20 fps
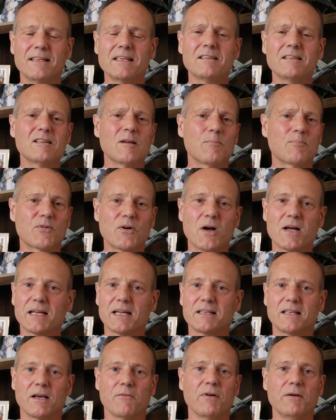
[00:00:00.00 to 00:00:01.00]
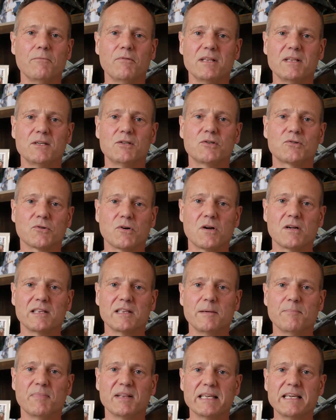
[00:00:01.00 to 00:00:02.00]
This is a product that we really
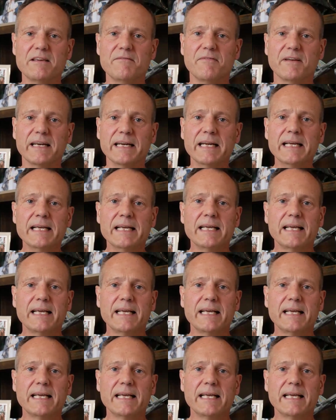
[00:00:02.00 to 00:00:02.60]
strongly believe in.